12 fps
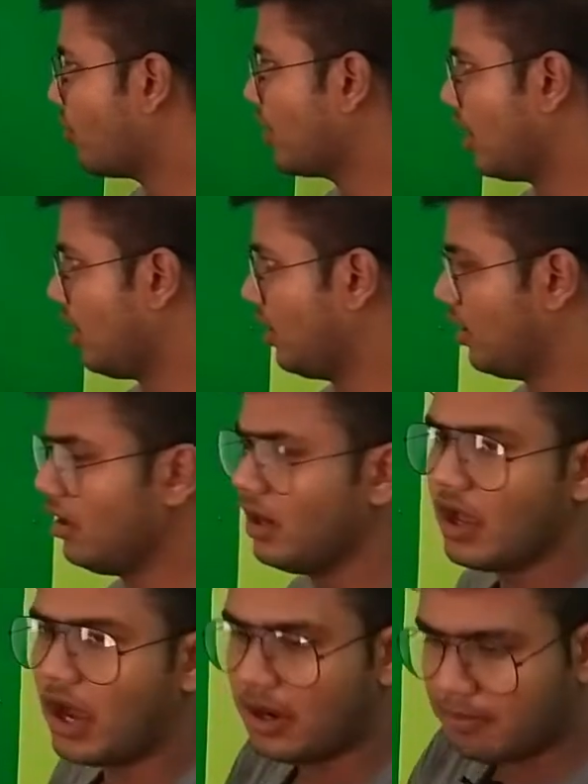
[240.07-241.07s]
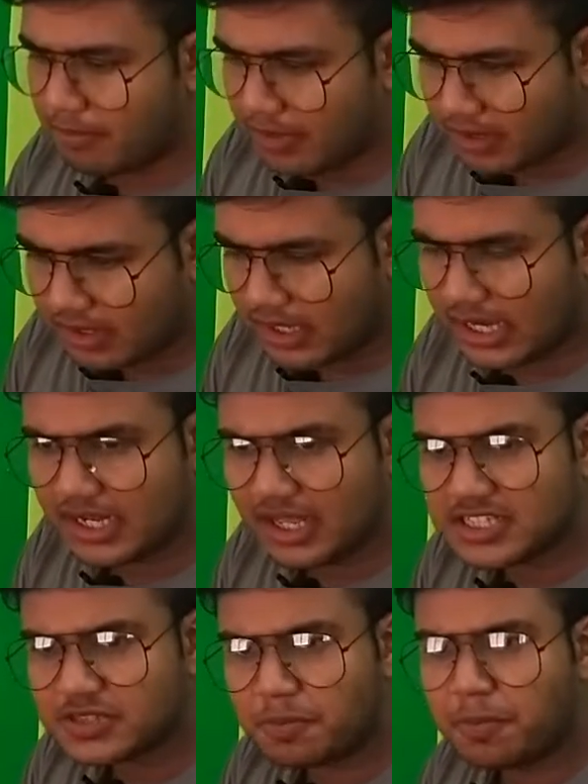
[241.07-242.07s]
here are getting
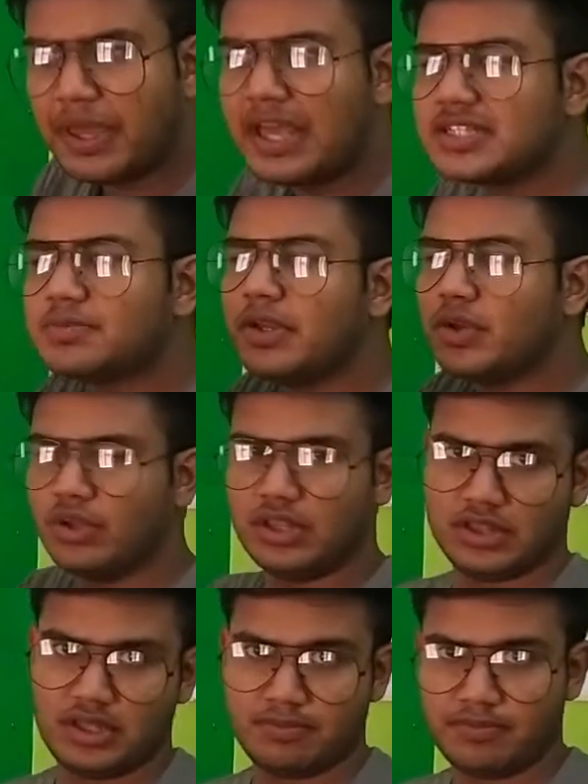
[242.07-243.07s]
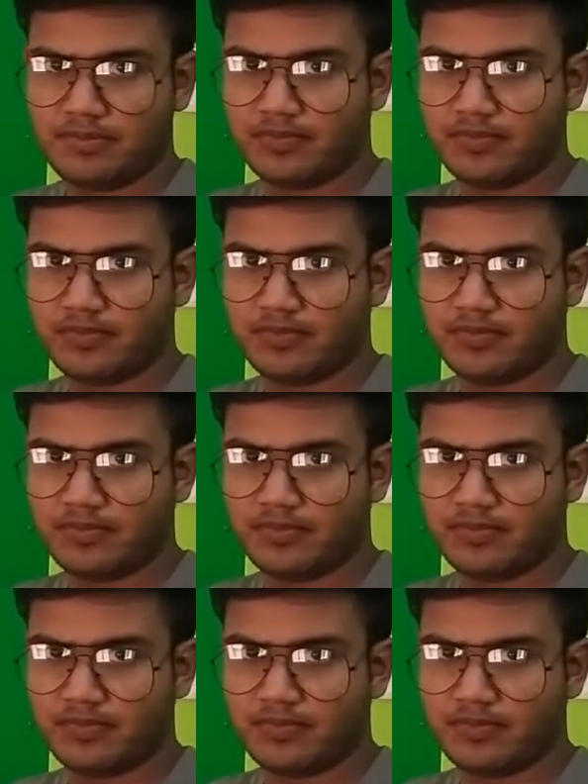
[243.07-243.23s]
a space between them,